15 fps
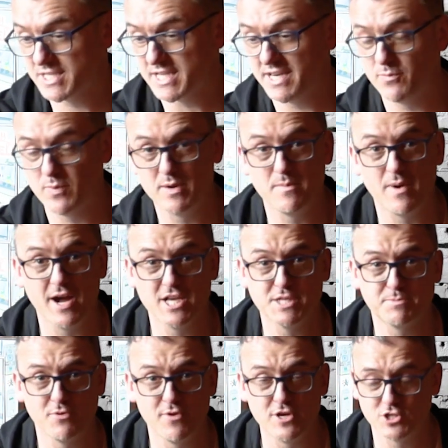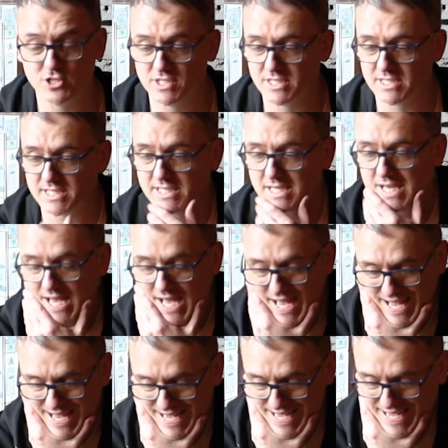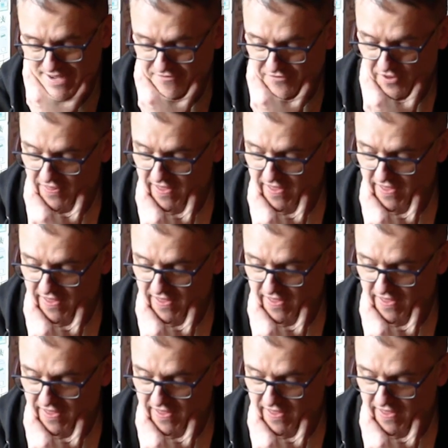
is kind of one of my inspirations uh, for